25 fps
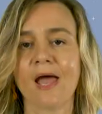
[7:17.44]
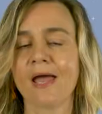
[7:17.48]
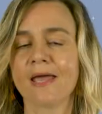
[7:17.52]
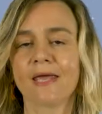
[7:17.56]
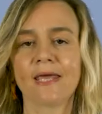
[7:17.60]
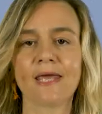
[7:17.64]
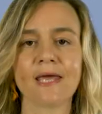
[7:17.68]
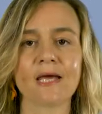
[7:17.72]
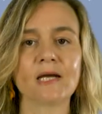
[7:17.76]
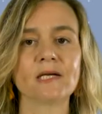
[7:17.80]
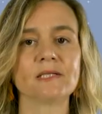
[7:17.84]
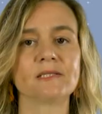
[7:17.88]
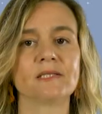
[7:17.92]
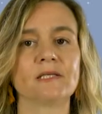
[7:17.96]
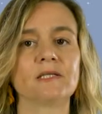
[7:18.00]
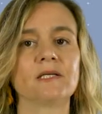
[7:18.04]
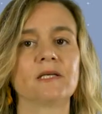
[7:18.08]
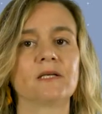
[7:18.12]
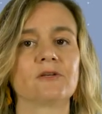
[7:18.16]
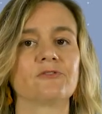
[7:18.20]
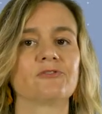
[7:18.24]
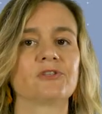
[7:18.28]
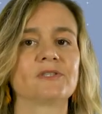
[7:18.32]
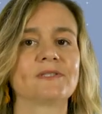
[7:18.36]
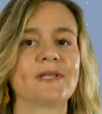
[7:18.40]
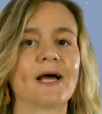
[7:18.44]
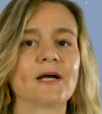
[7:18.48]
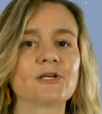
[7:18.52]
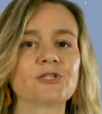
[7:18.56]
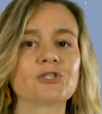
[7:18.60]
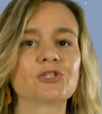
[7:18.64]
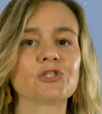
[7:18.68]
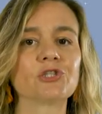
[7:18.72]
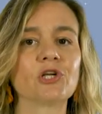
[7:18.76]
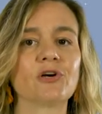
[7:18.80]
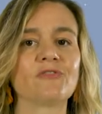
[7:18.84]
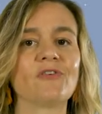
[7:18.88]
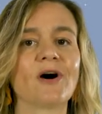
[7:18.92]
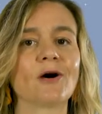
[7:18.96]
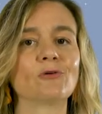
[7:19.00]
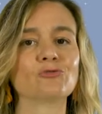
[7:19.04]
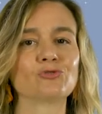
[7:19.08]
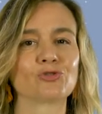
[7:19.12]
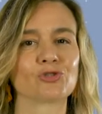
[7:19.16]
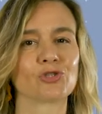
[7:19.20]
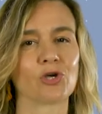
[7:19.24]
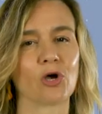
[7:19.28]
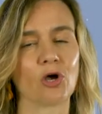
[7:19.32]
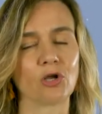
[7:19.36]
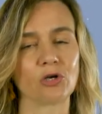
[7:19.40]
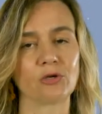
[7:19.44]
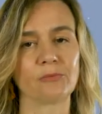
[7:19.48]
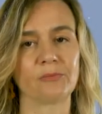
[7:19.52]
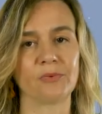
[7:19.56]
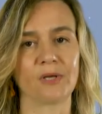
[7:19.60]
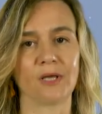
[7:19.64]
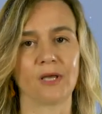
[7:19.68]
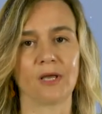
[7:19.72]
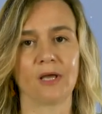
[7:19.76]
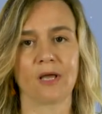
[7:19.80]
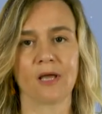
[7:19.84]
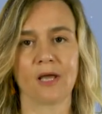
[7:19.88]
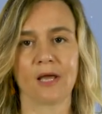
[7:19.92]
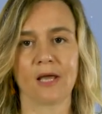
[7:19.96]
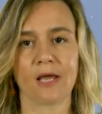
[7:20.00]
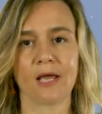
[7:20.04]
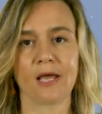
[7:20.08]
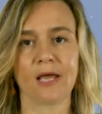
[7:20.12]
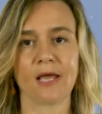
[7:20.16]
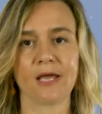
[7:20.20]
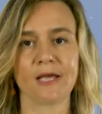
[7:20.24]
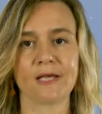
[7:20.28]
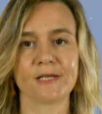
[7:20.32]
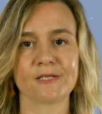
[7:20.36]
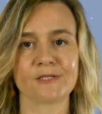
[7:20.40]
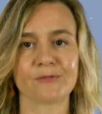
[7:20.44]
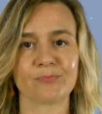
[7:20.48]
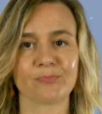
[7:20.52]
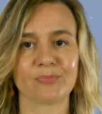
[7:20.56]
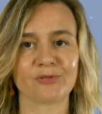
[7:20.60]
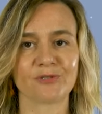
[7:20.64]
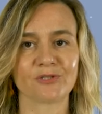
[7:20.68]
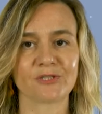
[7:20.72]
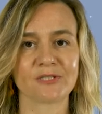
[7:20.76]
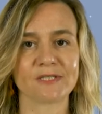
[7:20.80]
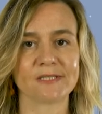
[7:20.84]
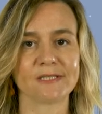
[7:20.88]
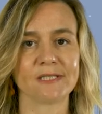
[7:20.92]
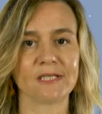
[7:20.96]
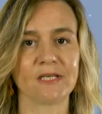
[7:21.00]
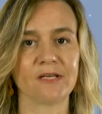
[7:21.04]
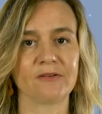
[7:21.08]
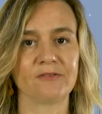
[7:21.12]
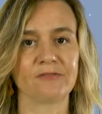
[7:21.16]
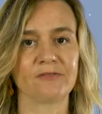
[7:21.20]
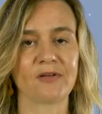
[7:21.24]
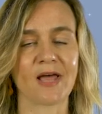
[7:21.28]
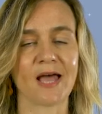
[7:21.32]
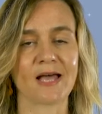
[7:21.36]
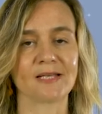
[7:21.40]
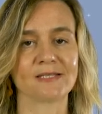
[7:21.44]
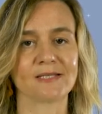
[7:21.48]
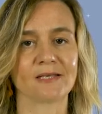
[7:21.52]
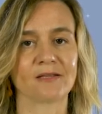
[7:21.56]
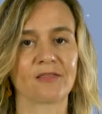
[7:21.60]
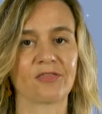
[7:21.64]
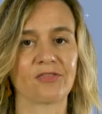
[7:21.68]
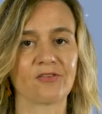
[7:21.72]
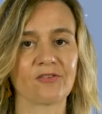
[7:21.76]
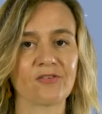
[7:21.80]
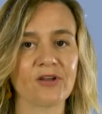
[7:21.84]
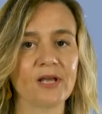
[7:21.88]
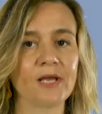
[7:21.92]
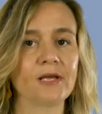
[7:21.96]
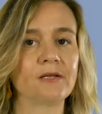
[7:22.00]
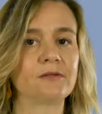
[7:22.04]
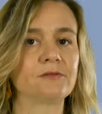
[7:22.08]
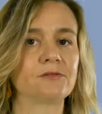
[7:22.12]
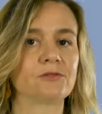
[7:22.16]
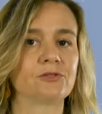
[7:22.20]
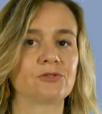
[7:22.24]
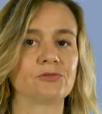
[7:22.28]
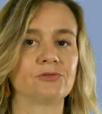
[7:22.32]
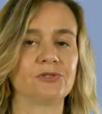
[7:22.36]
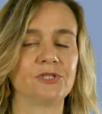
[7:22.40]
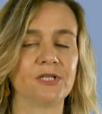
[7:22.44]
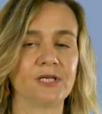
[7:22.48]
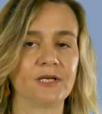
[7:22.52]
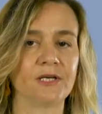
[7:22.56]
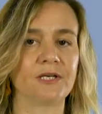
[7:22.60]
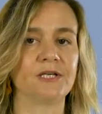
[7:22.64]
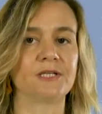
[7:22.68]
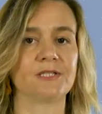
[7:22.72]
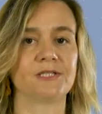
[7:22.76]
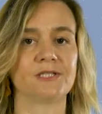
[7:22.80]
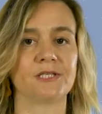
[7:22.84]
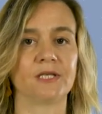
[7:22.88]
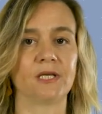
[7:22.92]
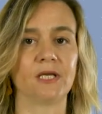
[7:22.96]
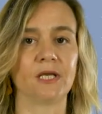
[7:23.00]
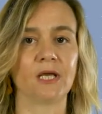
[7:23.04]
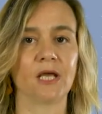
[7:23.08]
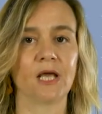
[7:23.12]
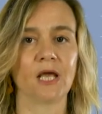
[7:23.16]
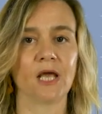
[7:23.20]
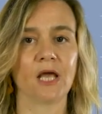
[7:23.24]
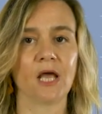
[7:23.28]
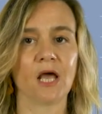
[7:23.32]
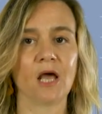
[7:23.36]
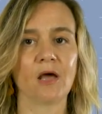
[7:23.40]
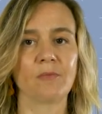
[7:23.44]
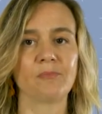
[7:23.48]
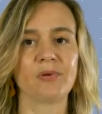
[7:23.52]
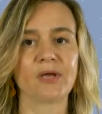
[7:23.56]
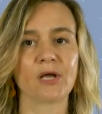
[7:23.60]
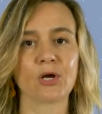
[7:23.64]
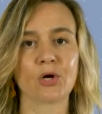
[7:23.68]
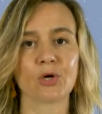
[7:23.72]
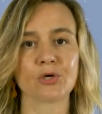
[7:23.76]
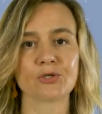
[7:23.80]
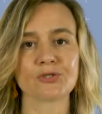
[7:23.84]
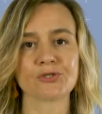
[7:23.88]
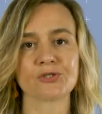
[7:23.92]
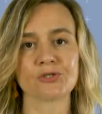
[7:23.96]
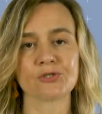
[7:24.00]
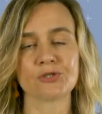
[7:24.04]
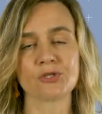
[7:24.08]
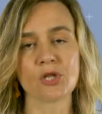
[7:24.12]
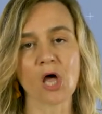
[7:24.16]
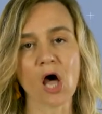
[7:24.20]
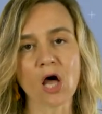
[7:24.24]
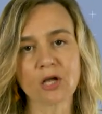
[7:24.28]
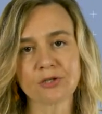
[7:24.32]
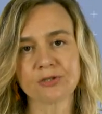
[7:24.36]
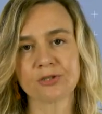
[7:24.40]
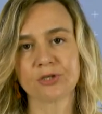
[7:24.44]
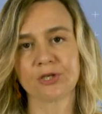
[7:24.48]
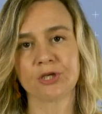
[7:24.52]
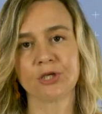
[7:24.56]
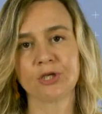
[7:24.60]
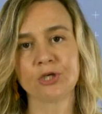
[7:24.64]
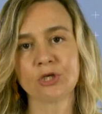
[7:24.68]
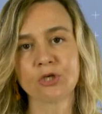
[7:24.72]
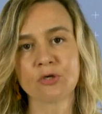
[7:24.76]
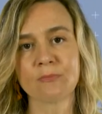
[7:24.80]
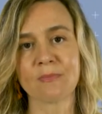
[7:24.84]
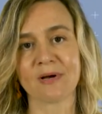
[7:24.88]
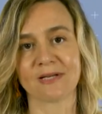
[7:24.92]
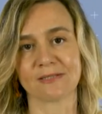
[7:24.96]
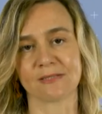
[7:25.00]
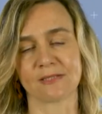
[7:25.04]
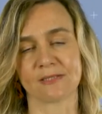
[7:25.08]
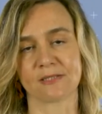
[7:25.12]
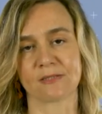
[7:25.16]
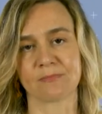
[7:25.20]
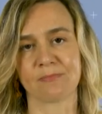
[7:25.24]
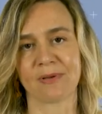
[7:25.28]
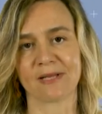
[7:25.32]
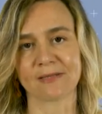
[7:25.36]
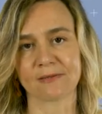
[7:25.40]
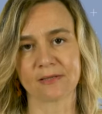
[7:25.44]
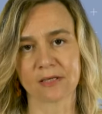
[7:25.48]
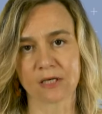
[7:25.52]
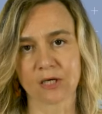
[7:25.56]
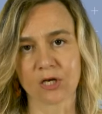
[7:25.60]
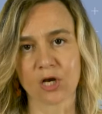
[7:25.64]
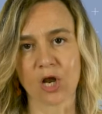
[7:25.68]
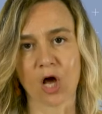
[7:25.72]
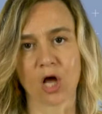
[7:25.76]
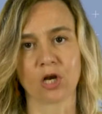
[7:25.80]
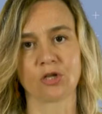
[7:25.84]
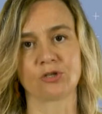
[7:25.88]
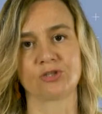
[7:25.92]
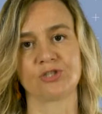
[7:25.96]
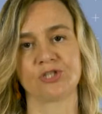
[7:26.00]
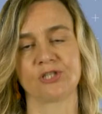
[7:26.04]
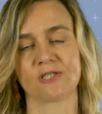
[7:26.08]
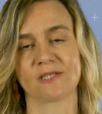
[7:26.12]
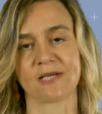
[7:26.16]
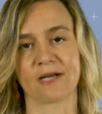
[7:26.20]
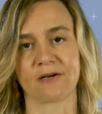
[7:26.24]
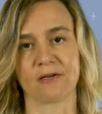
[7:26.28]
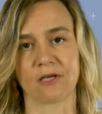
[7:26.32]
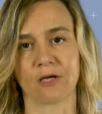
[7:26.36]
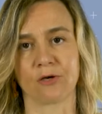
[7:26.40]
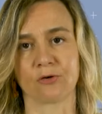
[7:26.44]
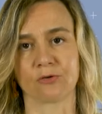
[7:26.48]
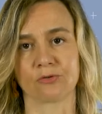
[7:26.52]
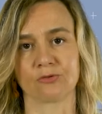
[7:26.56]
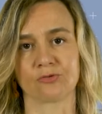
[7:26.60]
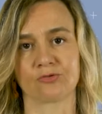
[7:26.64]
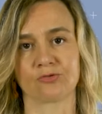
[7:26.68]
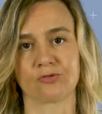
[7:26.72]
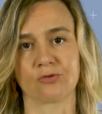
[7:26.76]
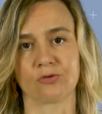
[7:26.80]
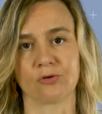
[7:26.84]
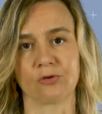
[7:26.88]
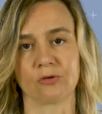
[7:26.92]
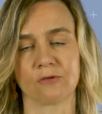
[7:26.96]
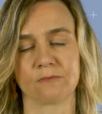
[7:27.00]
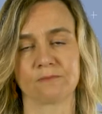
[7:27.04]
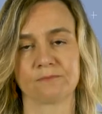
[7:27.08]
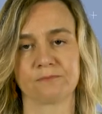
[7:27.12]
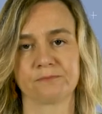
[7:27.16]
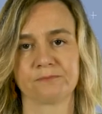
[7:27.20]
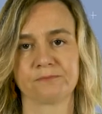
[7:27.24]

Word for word: Here, the reduction of autonomy is perceived as a threat to dignity because not humans but technologies are in control.